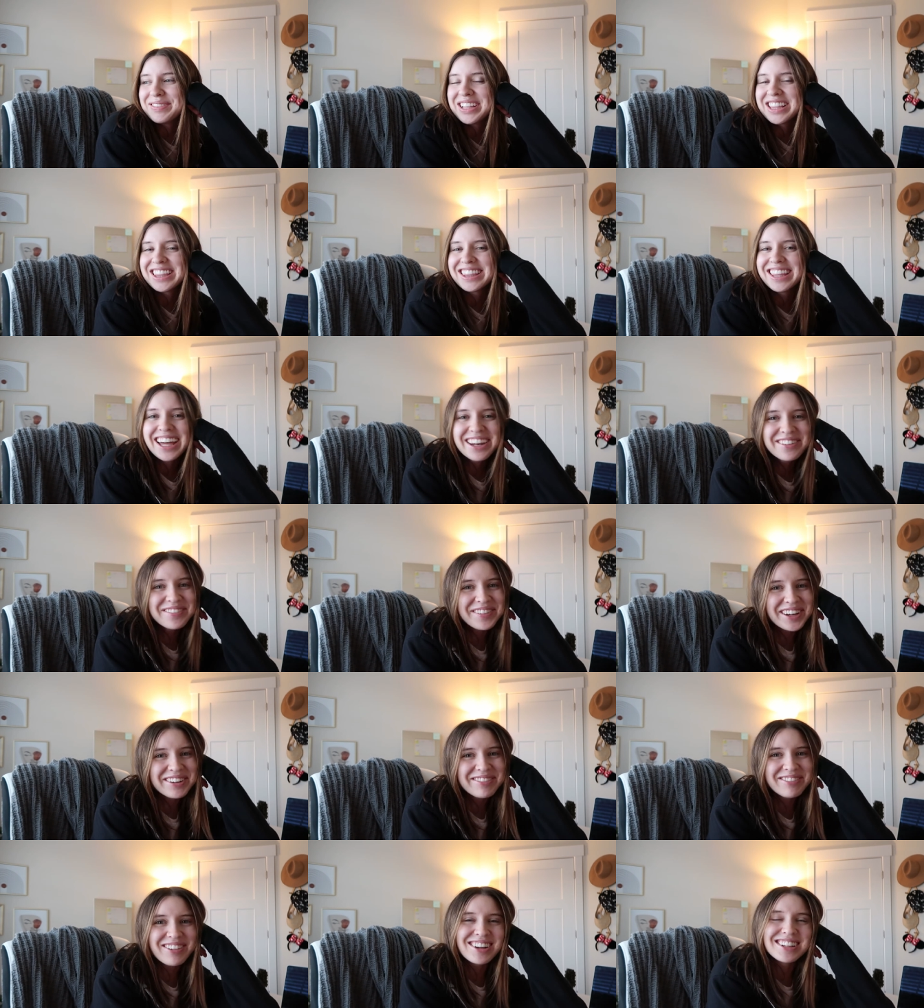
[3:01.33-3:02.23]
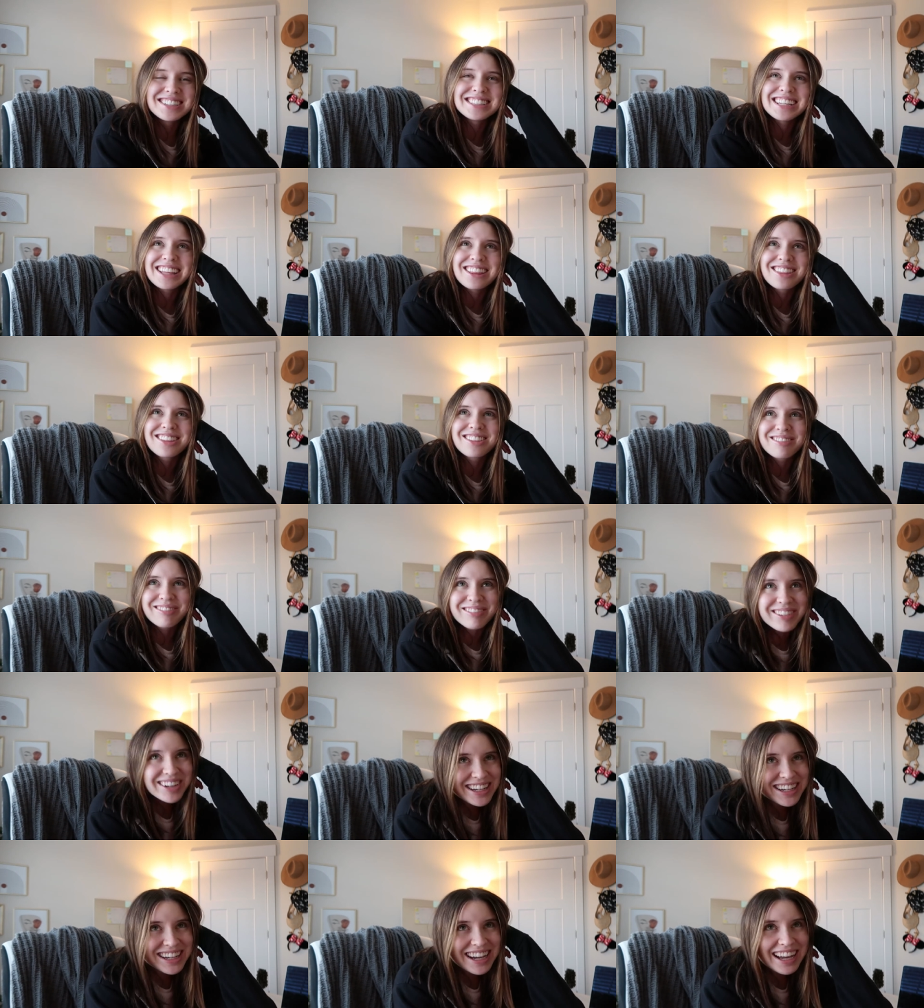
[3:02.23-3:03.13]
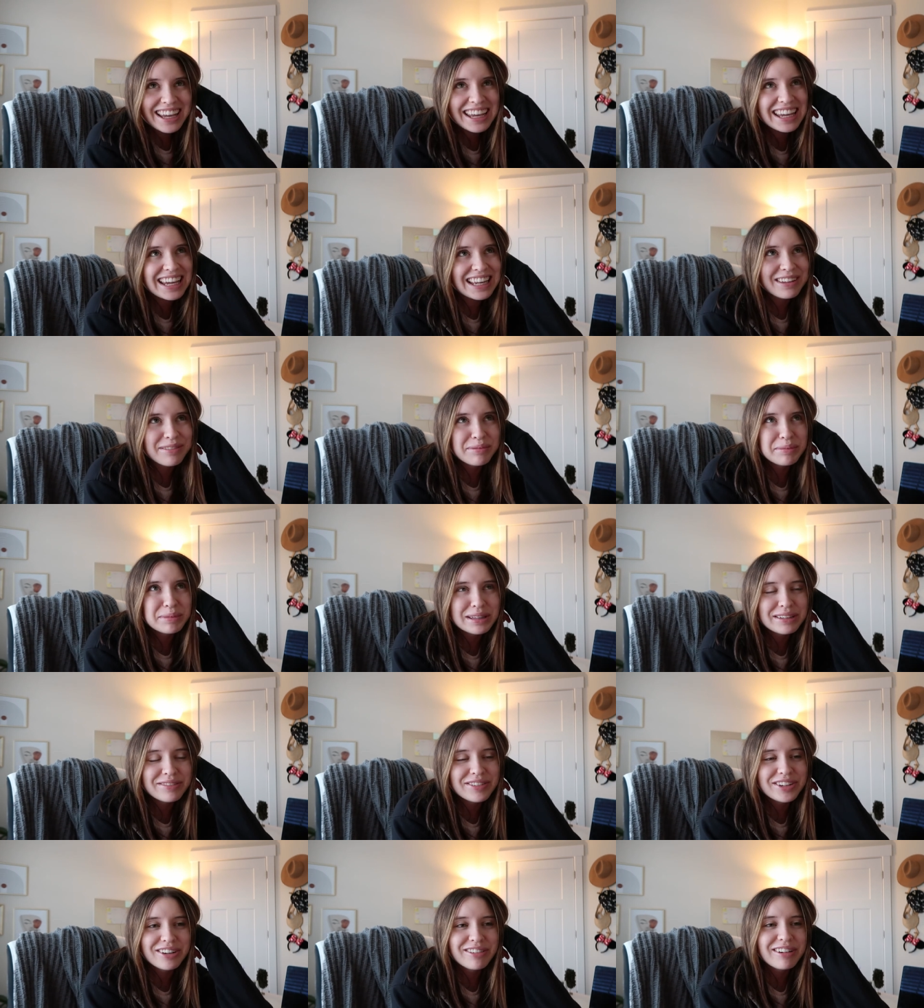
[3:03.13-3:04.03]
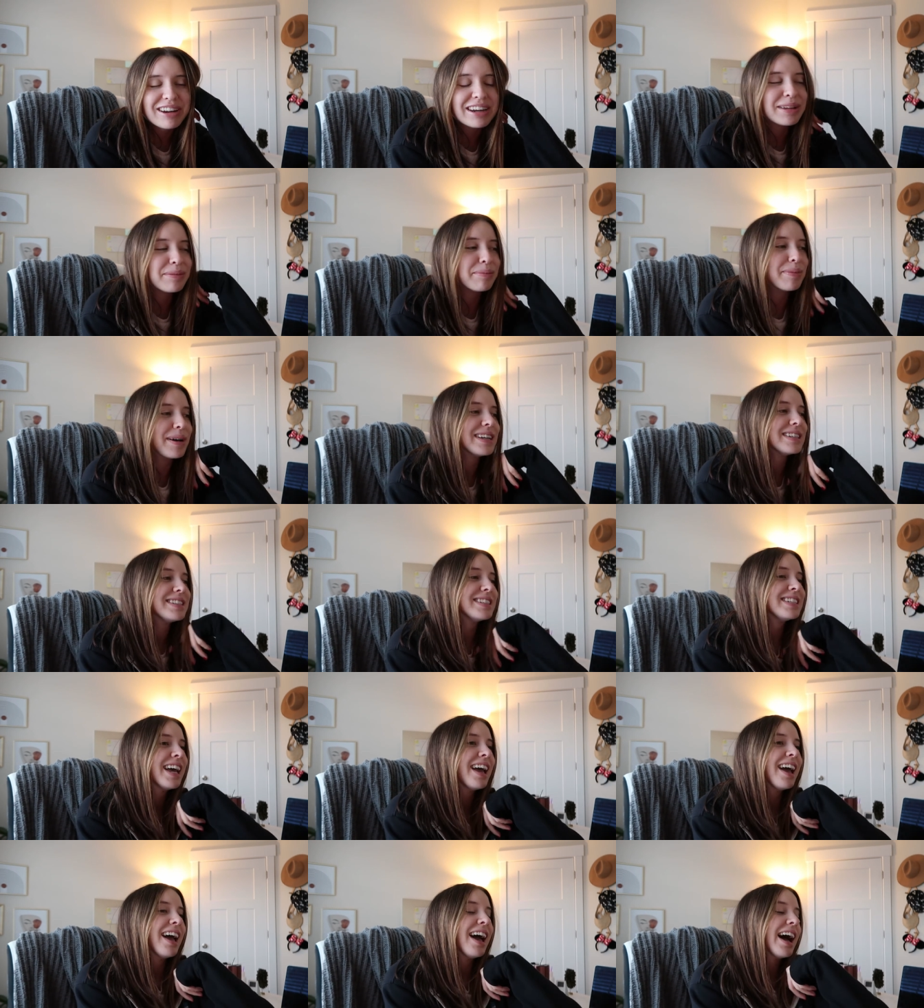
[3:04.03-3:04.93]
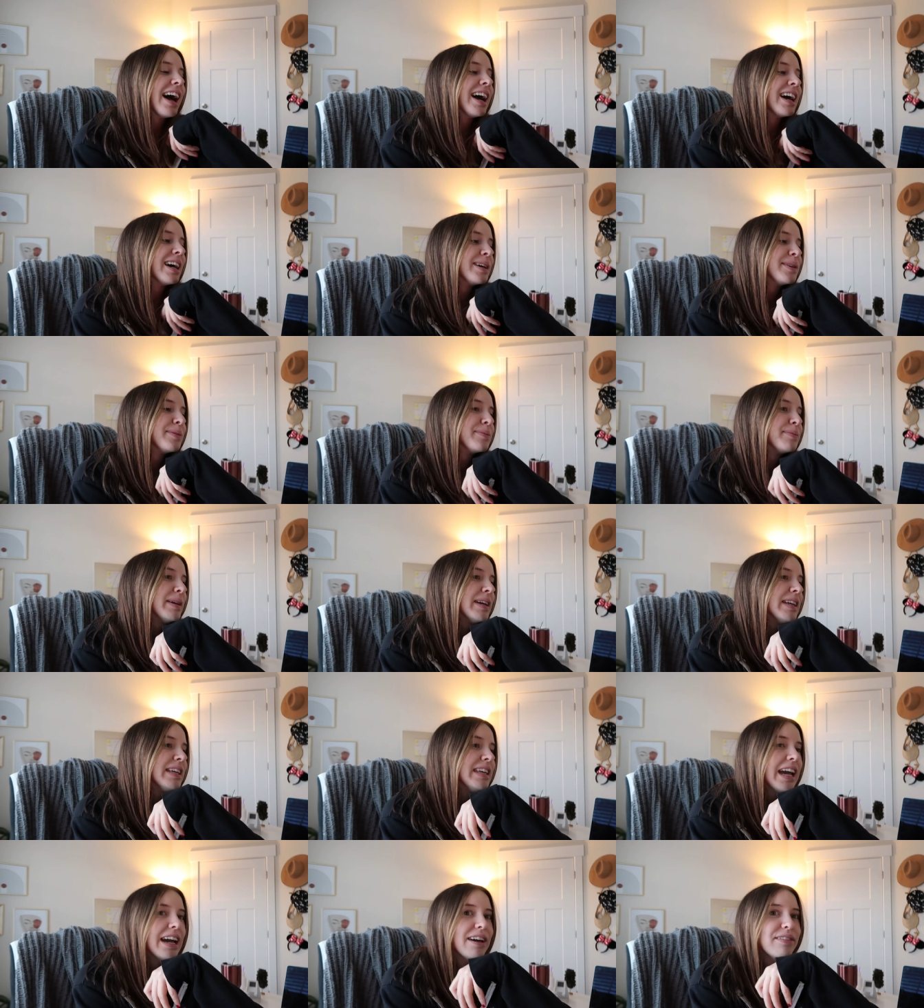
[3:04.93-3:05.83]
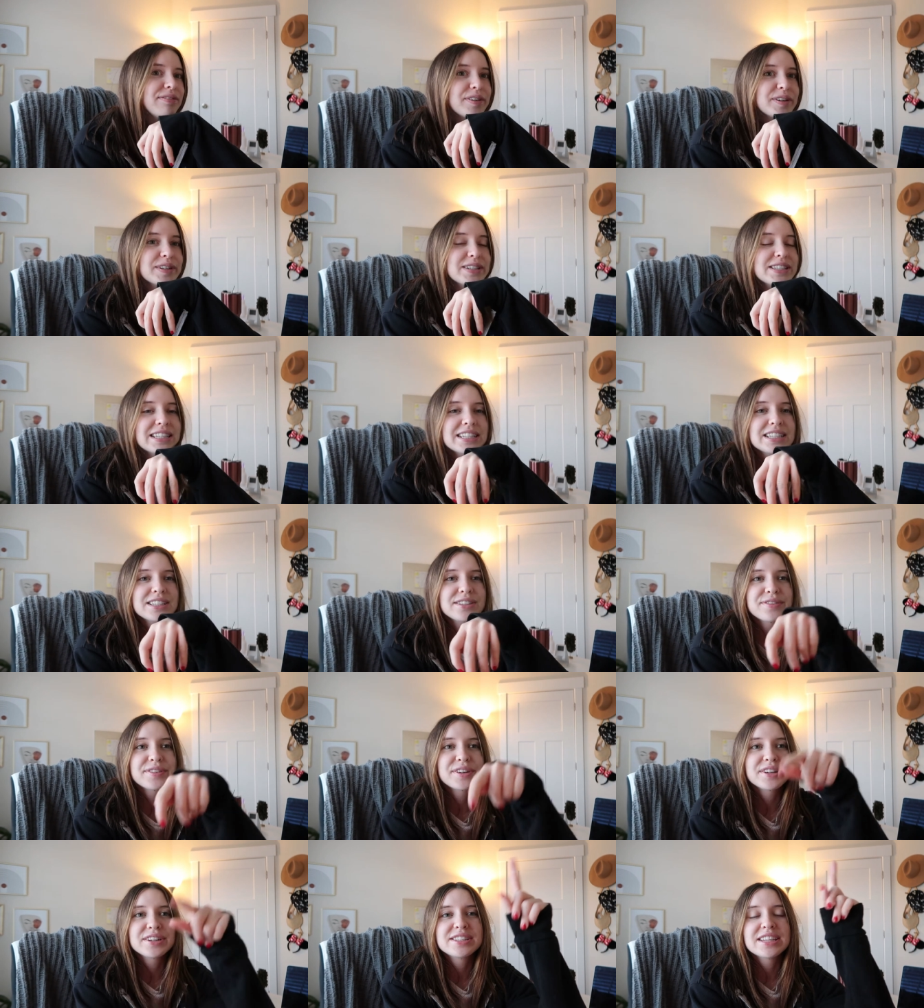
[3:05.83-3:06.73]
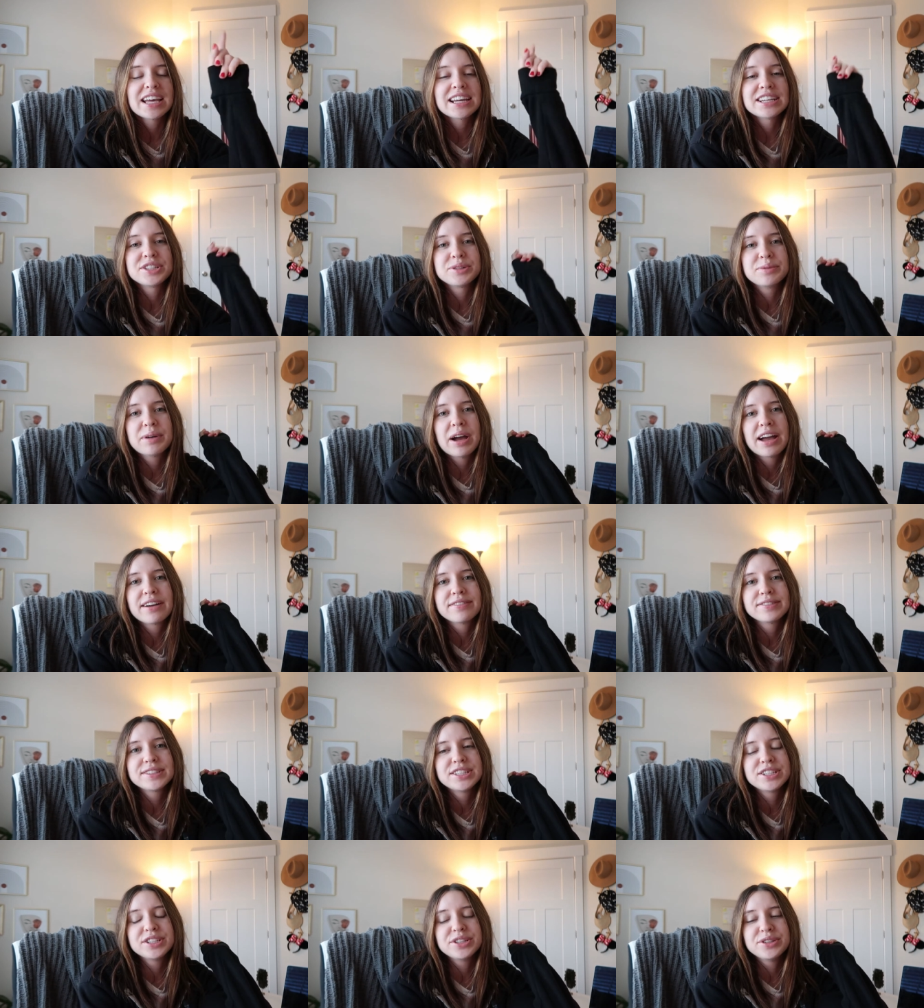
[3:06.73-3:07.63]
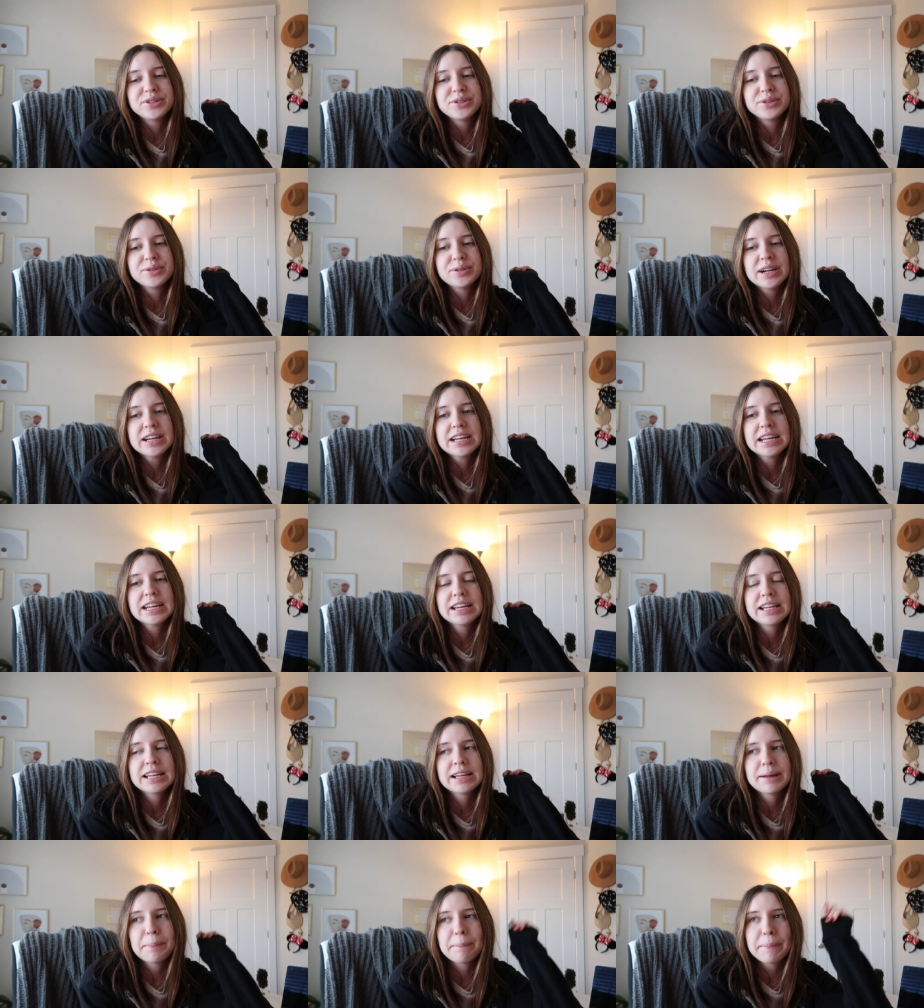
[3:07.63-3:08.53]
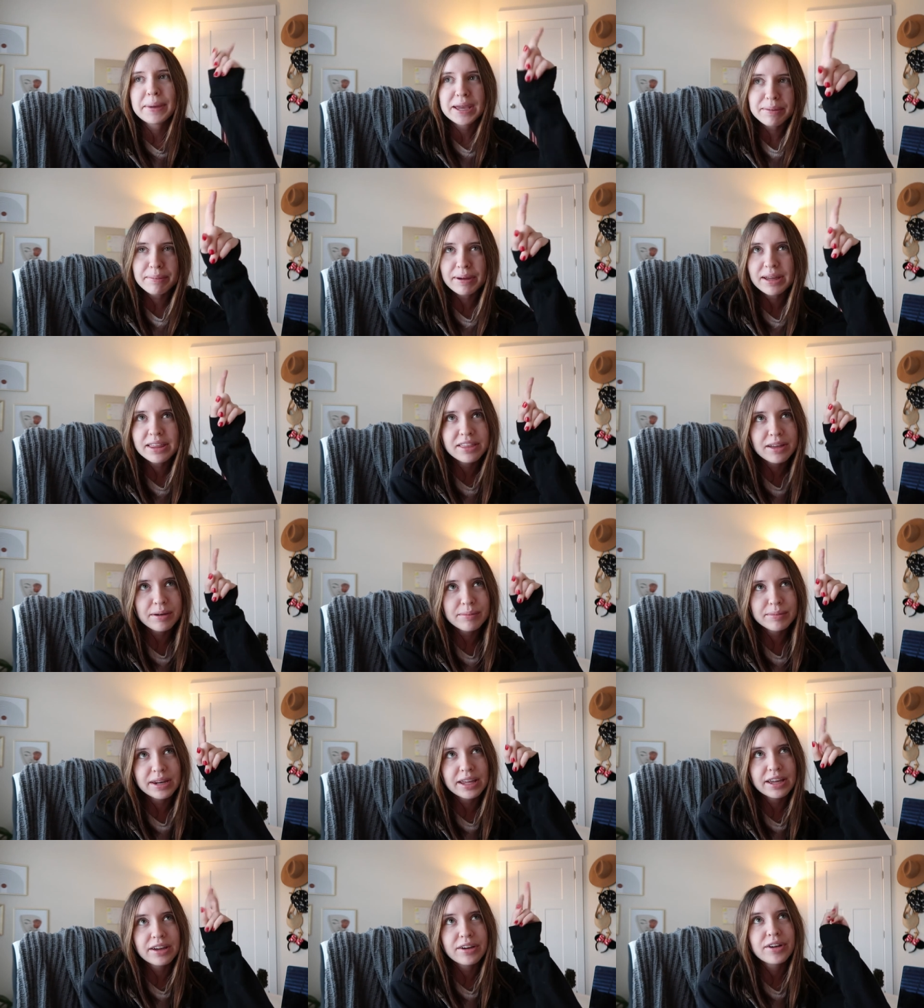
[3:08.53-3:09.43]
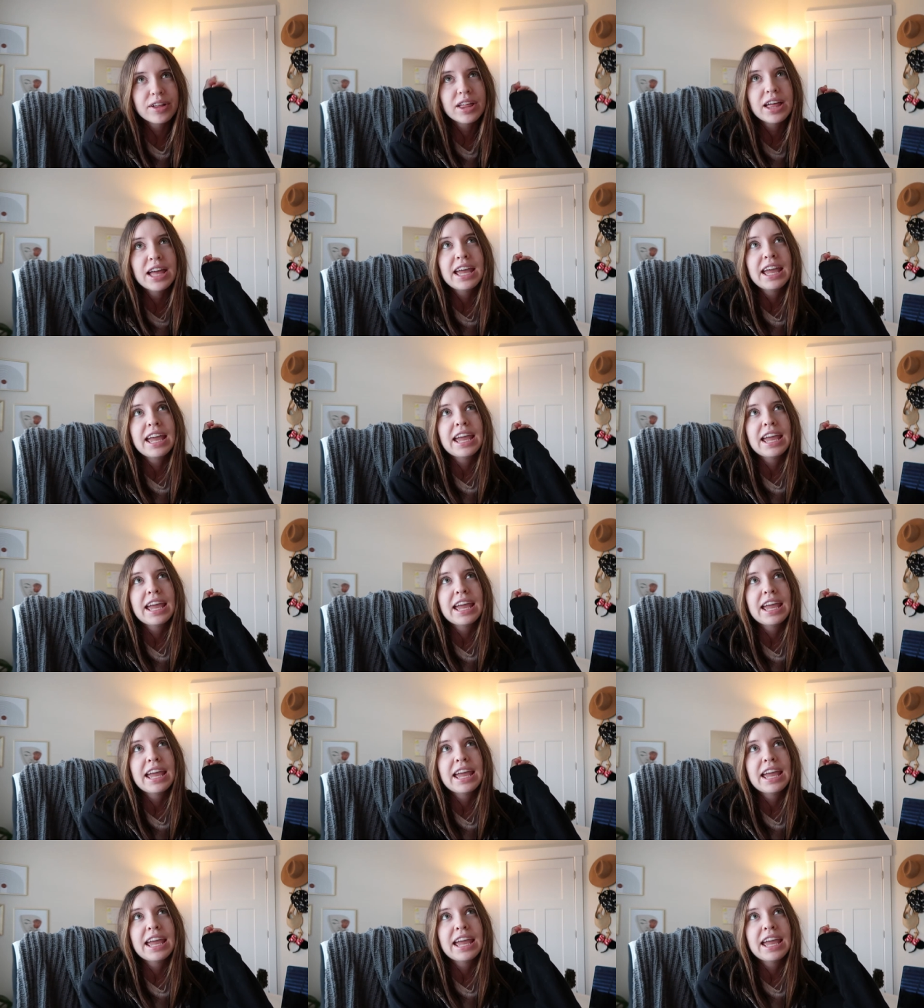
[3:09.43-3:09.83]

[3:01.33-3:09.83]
be a lot of fun. We're on day 3. I can't even believe it already, but yeah, first things first, I do have to make my thumbnail